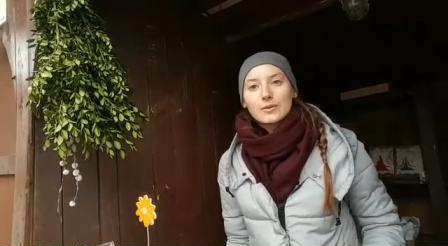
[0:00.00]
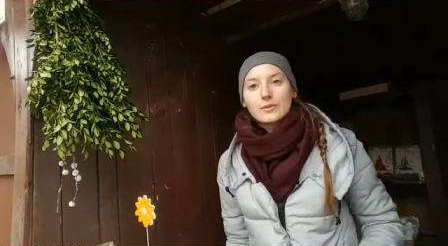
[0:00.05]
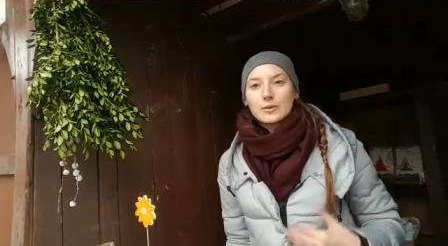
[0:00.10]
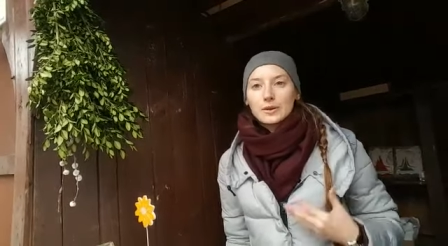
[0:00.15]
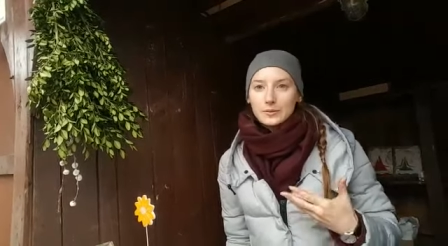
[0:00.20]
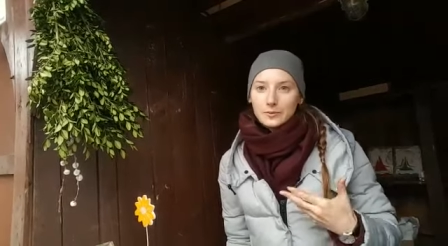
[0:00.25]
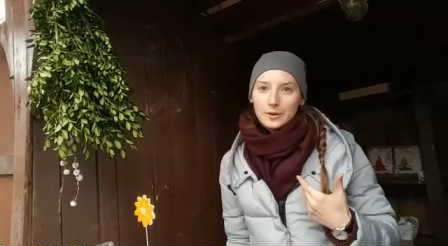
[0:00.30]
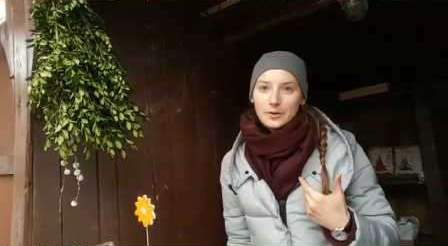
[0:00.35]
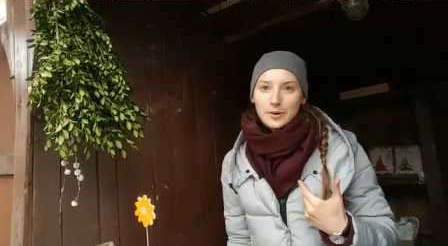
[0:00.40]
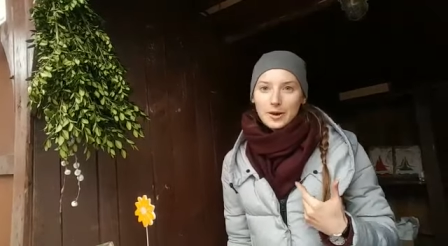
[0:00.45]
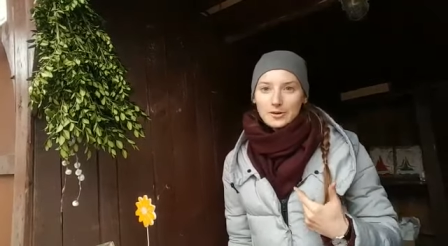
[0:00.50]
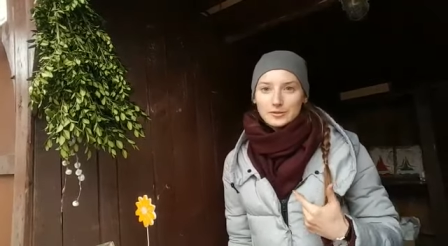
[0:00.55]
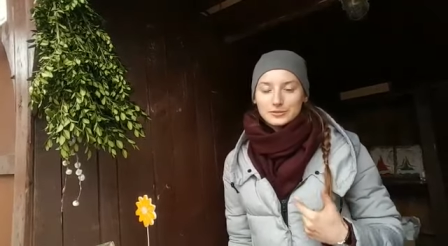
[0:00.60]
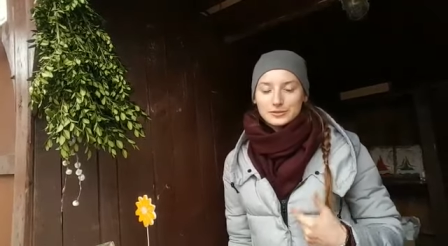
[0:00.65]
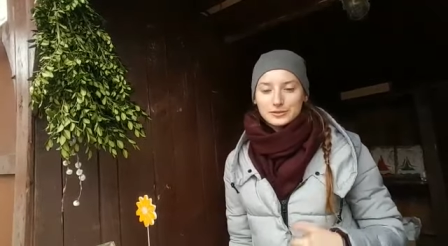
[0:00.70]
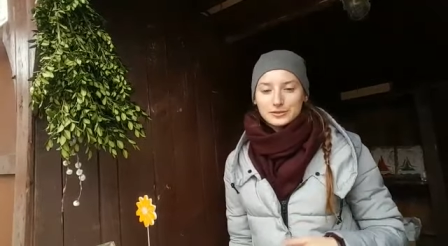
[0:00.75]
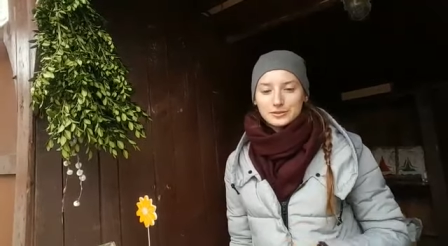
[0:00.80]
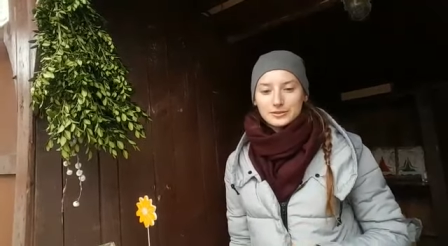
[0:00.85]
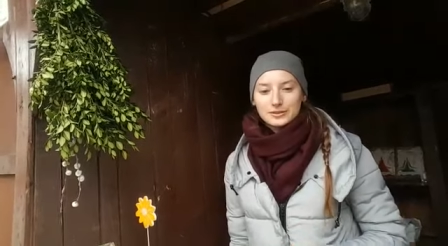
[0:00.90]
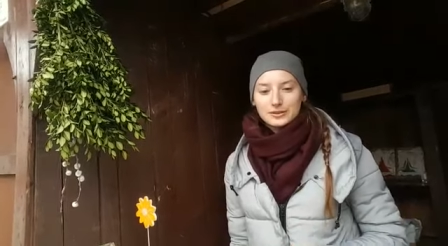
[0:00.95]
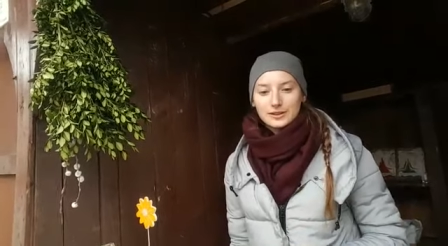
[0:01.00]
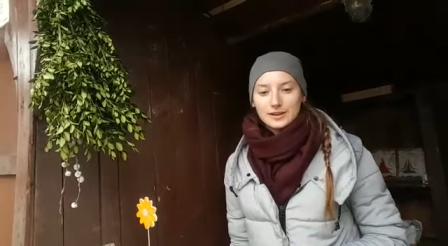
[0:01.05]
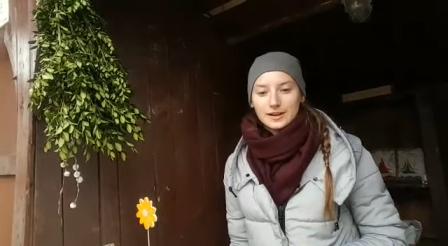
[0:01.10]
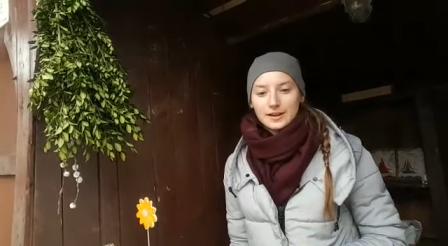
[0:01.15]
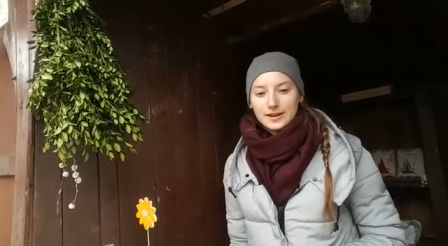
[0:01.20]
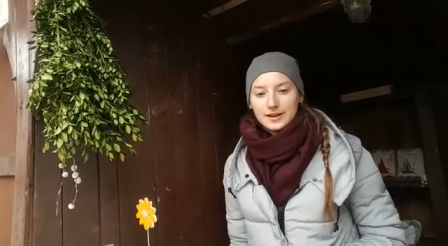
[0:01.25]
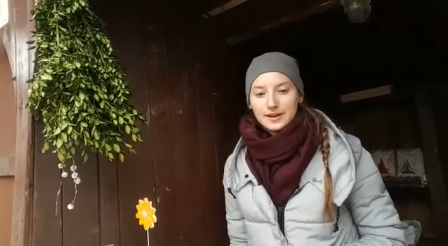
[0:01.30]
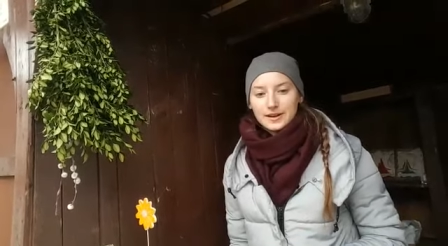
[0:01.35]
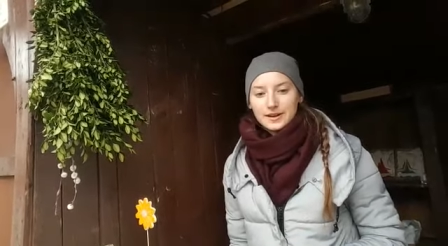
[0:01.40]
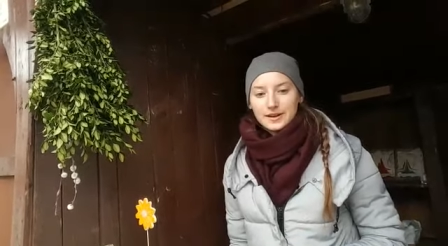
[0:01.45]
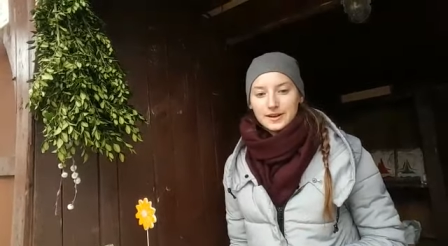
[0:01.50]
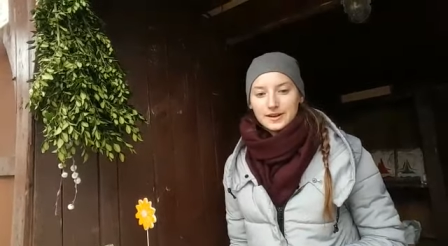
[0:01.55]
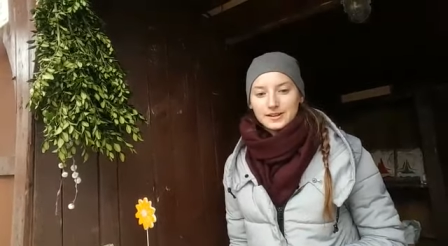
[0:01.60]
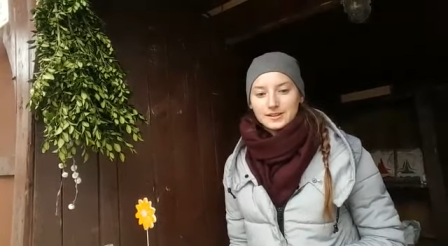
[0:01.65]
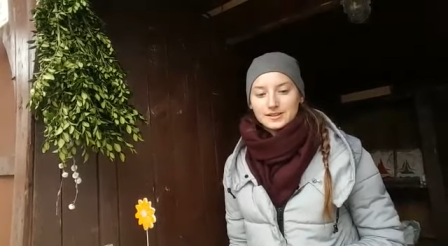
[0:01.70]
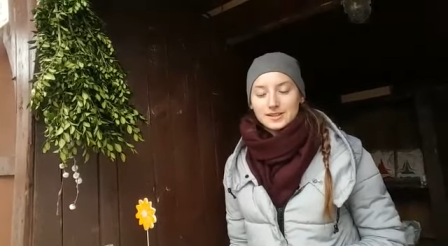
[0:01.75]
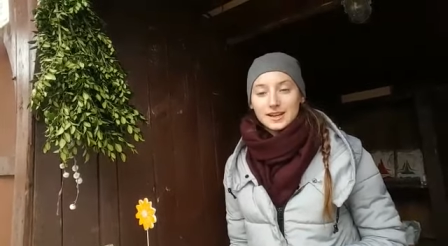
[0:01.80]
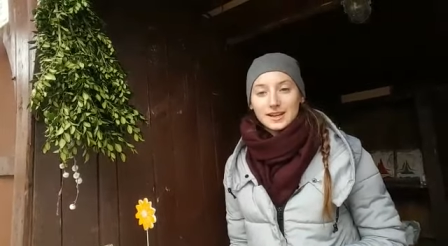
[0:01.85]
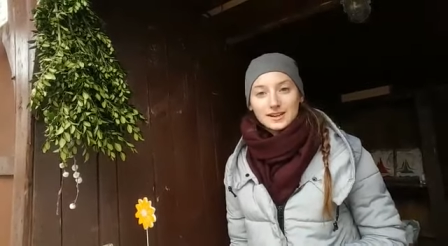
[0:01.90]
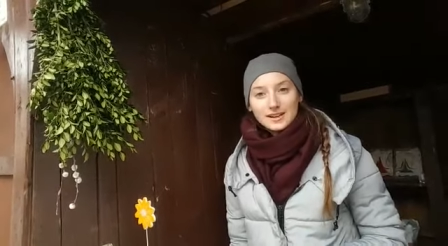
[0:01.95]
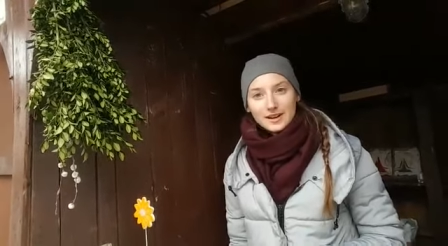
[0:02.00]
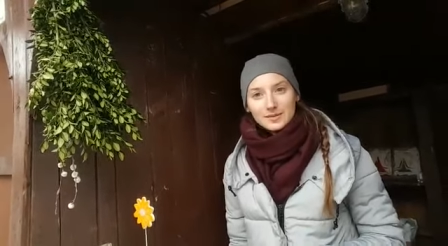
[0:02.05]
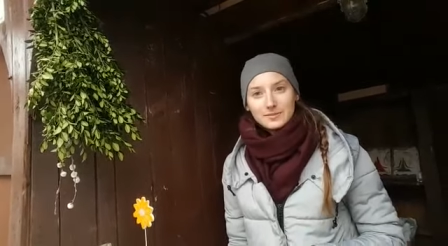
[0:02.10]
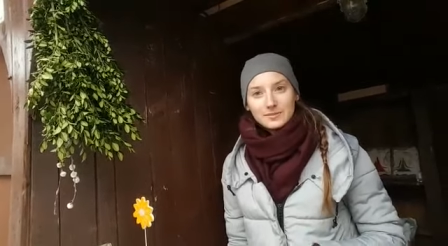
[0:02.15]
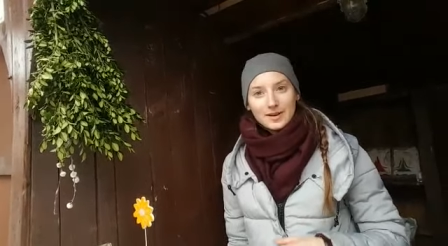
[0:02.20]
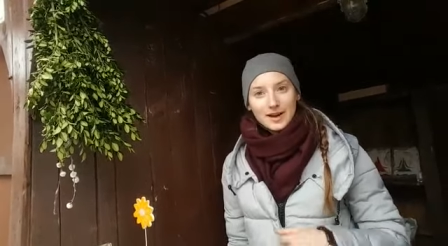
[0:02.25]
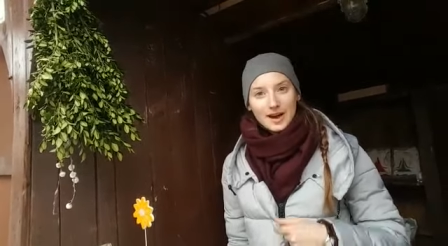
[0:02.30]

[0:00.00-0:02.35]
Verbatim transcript: we, we want to uh, take them